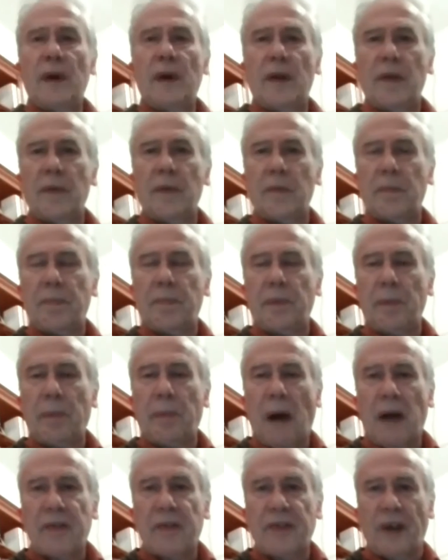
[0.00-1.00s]
where the
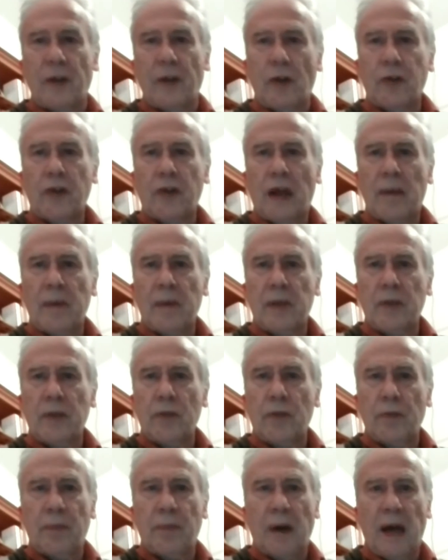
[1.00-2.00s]
parties are not coming
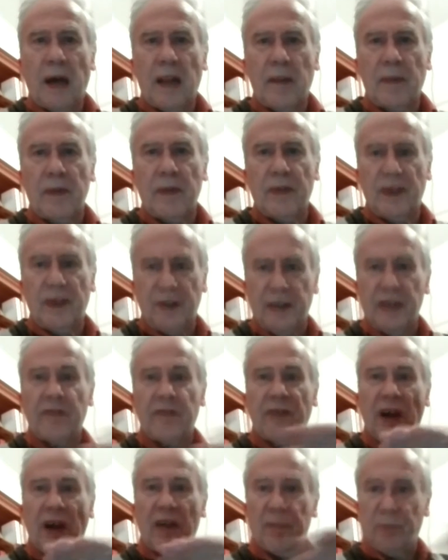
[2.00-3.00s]
into the parliament. They
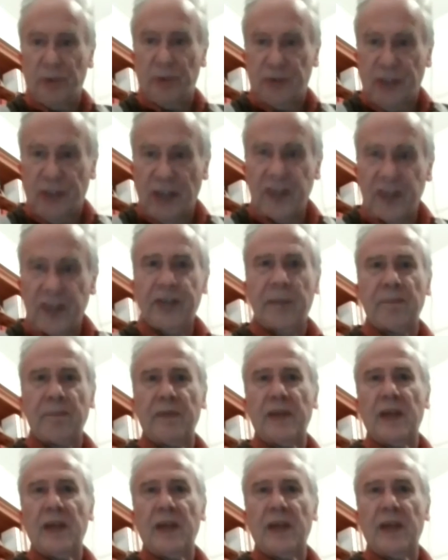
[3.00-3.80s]
need 5%.